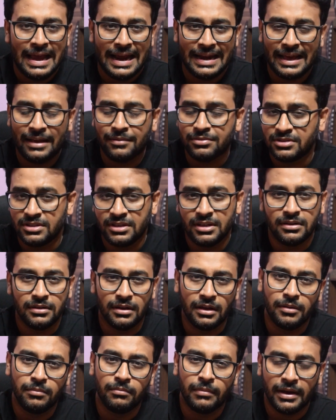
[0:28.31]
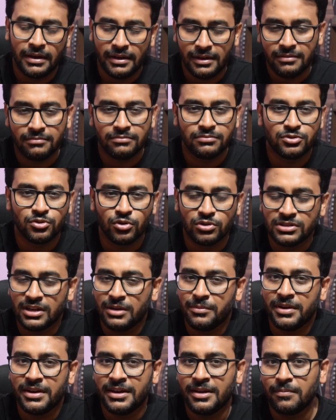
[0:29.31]
And I have seen in many
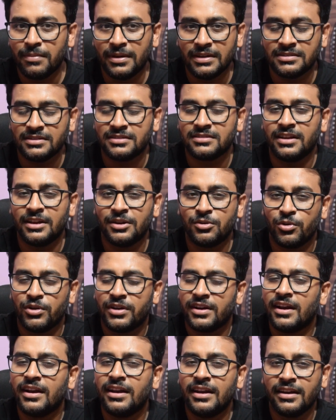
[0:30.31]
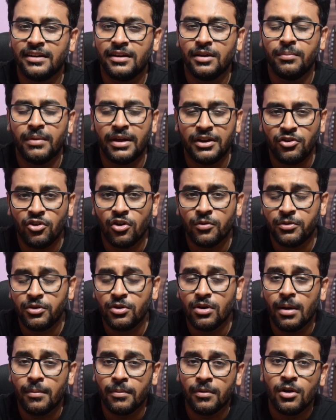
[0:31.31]
social media places like Twitter and LinkedIn, many of
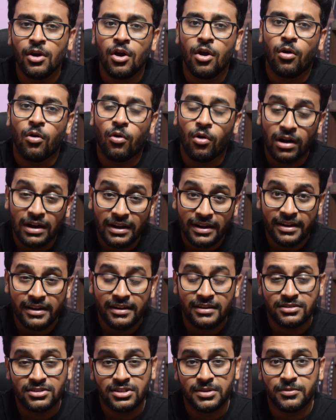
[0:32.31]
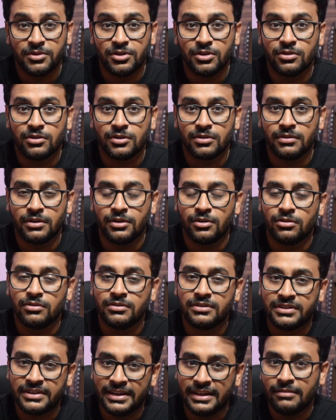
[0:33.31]
you have already received your, you
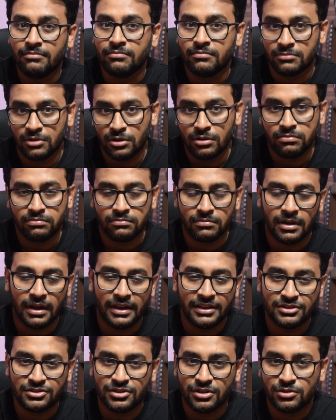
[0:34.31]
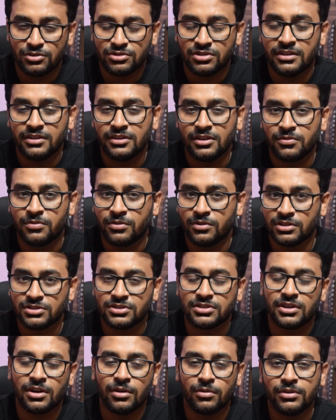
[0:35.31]
know, dream institution in the
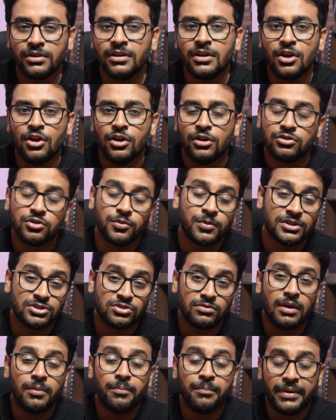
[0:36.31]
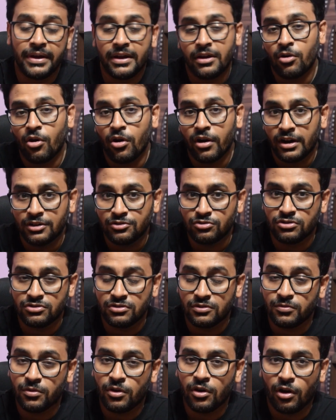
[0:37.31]
first round. So first of all, big
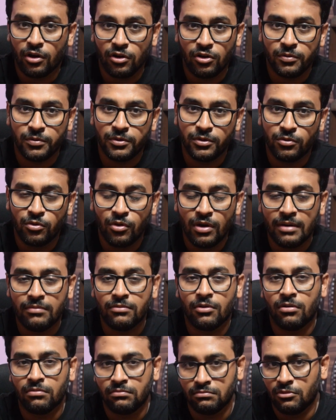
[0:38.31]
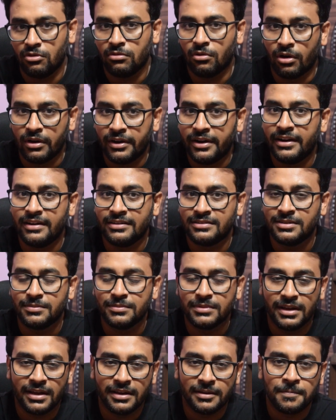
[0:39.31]
congratulations for all of you who have already
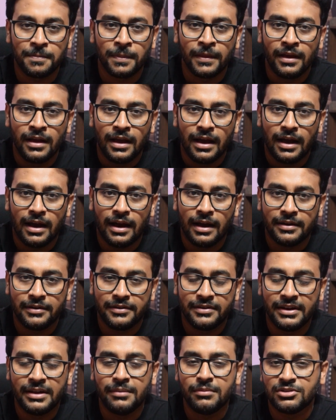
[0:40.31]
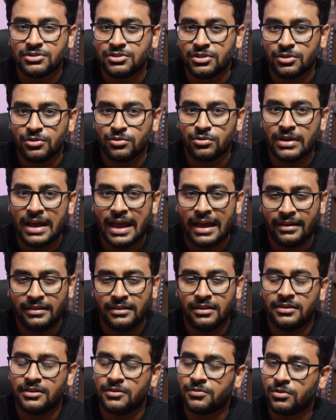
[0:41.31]
received their dream institute
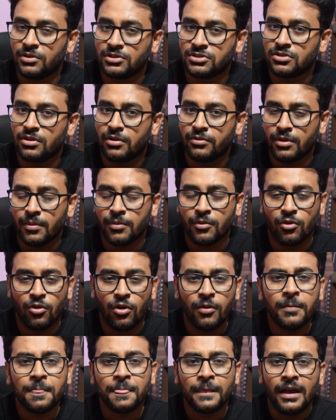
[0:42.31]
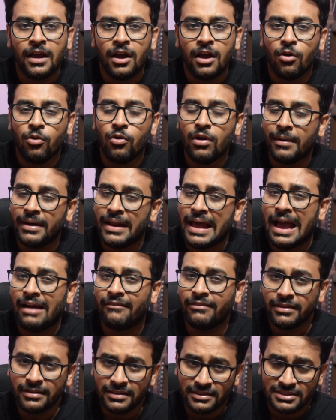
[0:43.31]
in the first round of COAP. Whoever
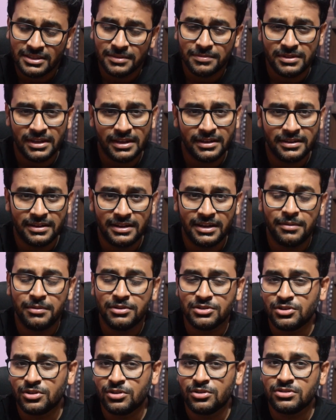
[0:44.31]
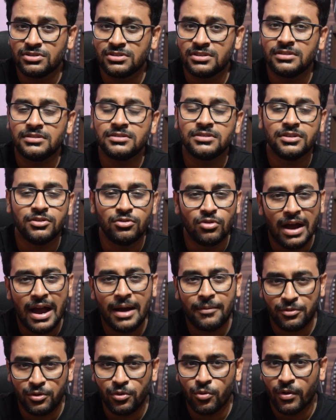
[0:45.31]
haven't received their dream institutions, you
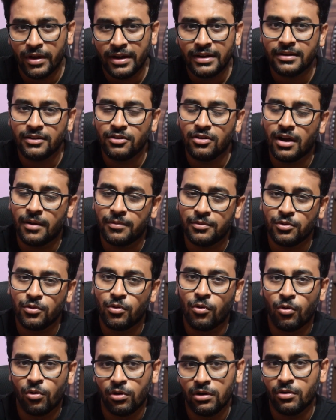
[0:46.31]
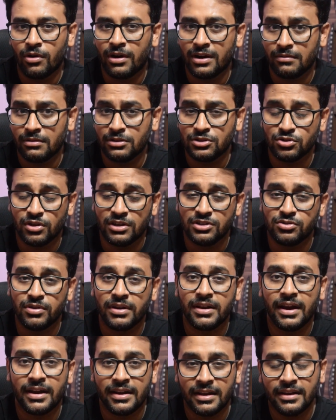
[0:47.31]
have to wait. You have to hold whatever choice
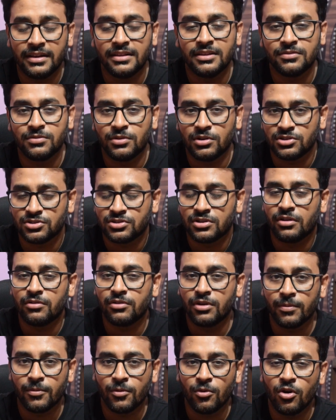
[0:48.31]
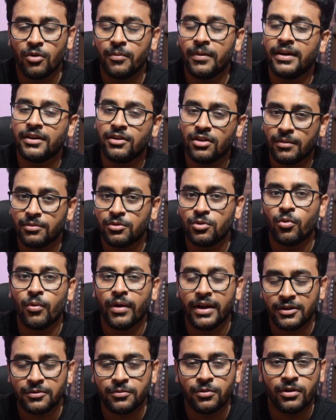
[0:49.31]
you're getting in the first round of COAP, and you have to
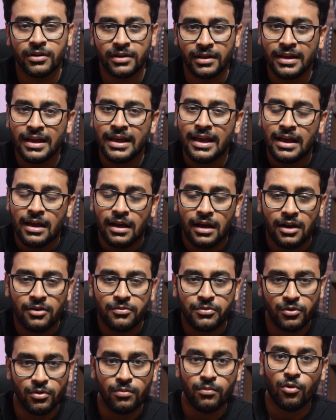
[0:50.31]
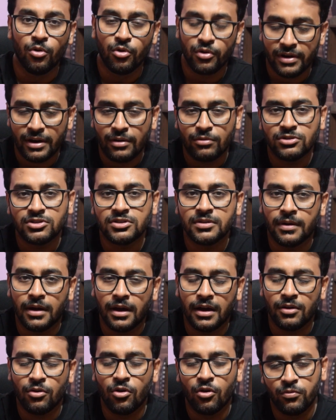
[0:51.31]
wait for a few more rounds.
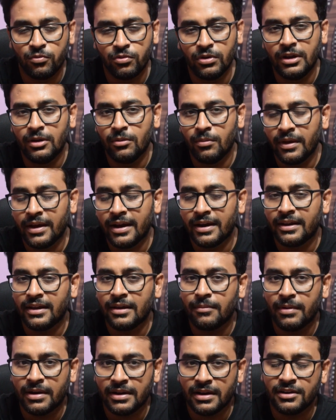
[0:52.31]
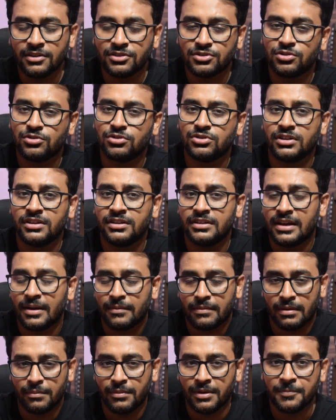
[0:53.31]
Hopefully you'll be getting a better institution in
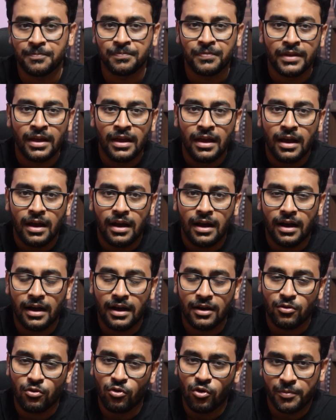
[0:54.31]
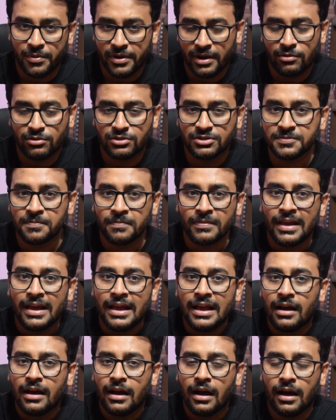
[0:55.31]
the upcoming COAP rounds.
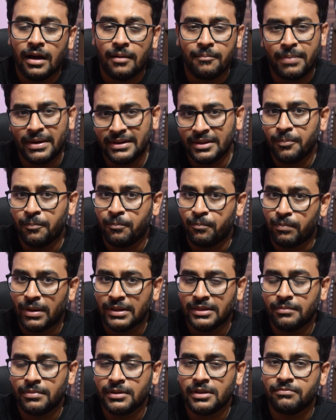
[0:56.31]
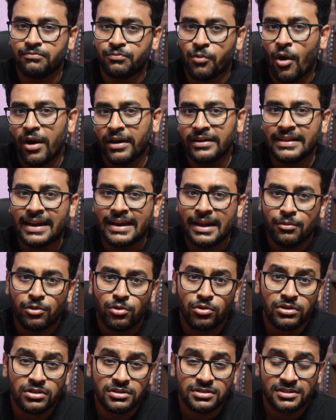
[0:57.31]
But the point that I'm
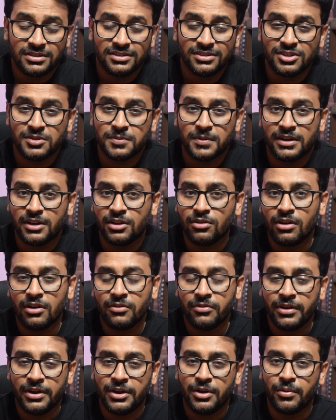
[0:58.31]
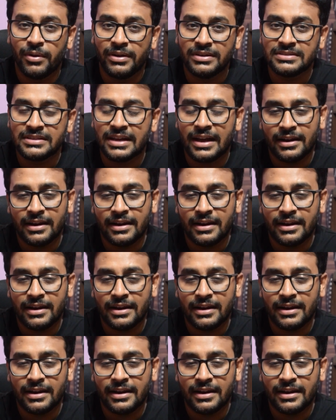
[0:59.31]
going to discuss in this particular video is